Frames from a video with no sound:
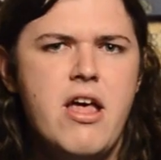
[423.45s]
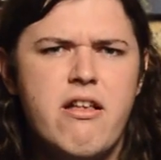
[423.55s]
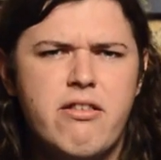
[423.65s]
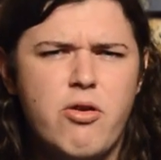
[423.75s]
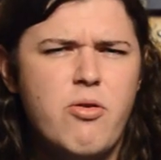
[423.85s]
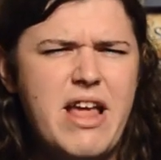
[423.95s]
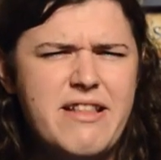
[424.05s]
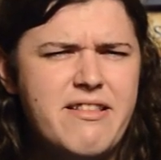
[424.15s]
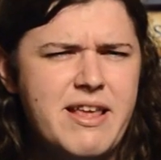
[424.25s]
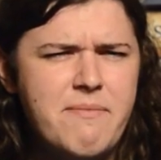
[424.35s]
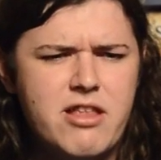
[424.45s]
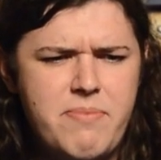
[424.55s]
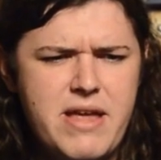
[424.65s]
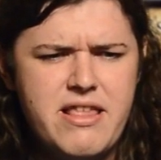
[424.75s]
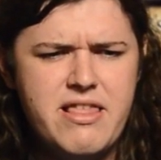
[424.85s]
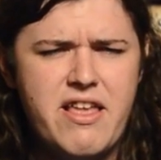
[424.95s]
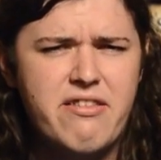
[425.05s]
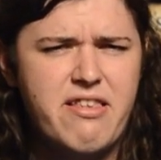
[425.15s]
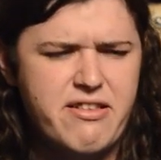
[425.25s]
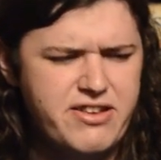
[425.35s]
So it seems to be that there's
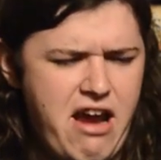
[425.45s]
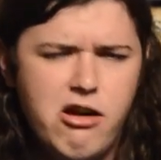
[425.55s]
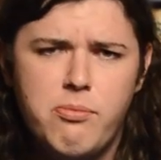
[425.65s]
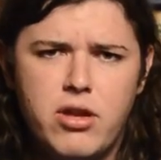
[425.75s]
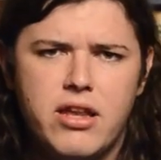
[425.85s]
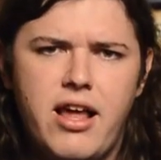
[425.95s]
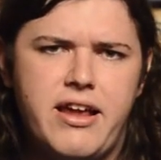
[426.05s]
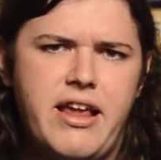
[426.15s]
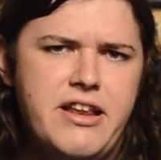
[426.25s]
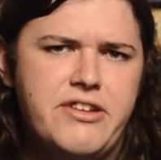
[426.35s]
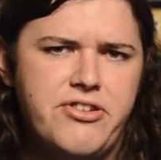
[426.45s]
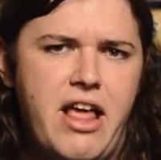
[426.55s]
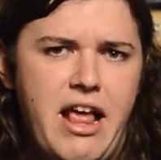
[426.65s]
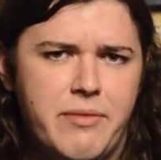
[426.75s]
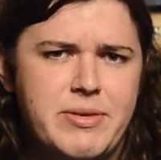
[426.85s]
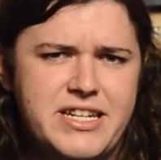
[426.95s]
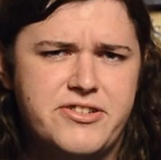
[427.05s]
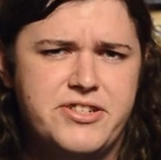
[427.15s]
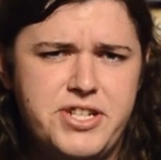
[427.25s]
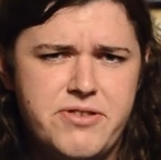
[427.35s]
this terrible luck element
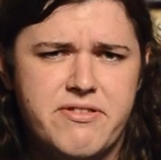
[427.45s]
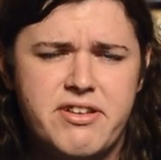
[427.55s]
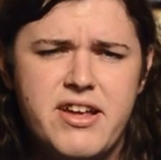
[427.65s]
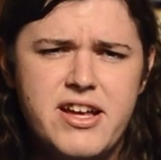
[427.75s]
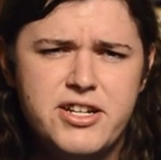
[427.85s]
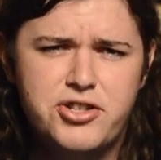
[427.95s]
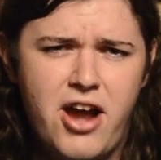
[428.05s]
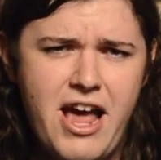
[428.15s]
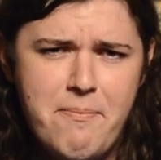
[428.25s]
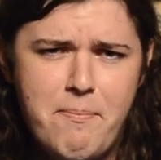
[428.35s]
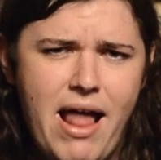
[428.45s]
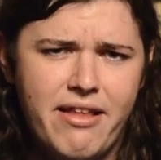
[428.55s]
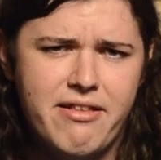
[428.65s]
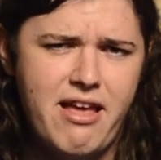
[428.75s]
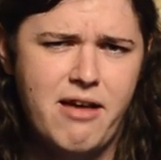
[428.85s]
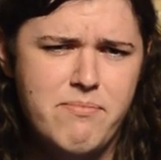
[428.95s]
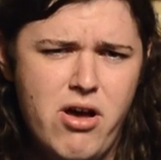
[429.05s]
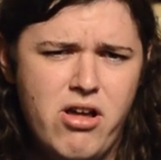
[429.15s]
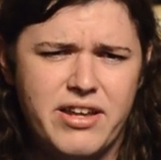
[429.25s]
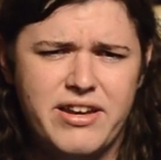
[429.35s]
introduced to try and balance out
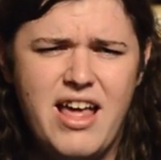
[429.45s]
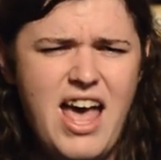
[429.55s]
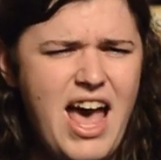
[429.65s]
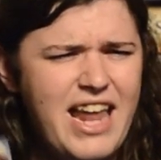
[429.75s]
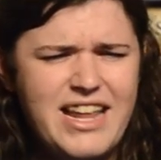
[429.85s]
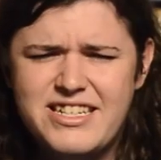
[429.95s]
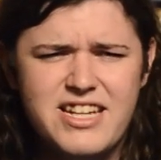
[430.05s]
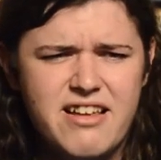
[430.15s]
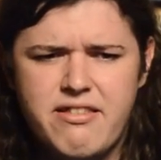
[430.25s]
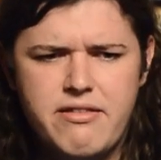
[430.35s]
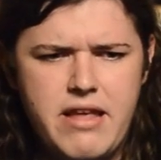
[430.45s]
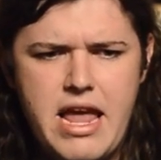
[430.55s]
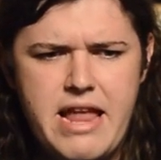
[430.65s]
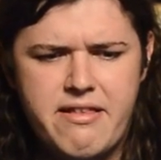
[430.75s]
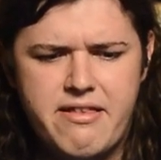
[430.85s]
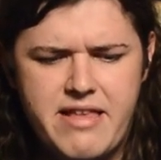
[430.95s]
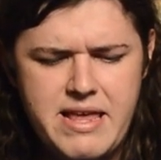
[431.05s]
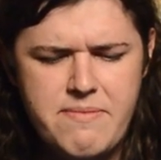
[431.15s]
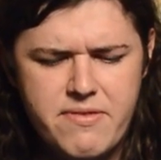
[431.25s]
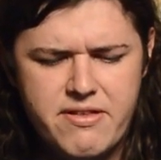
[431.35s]
Merlin, and it
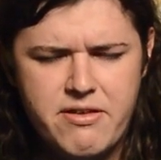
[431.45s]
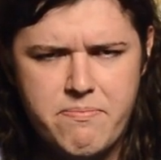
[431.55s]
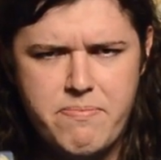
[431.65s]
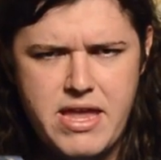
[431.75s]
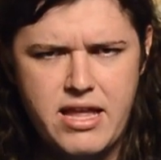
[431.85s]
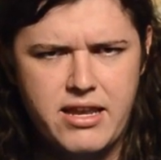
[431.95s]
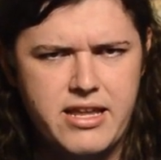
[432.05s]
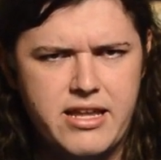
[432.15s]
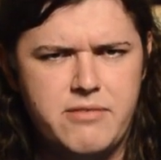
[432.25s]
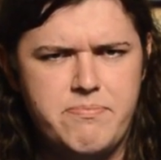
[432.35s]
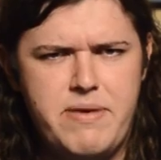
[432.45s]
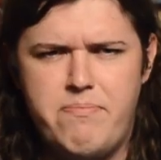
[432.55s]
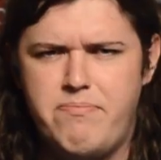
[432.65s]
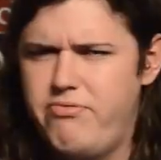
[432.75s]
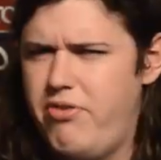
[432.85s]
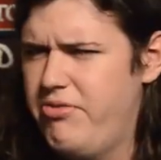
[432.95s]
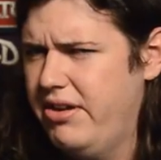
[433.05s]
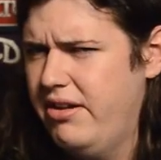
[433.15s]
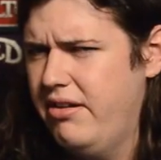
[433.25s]
seems to be a little bit broken.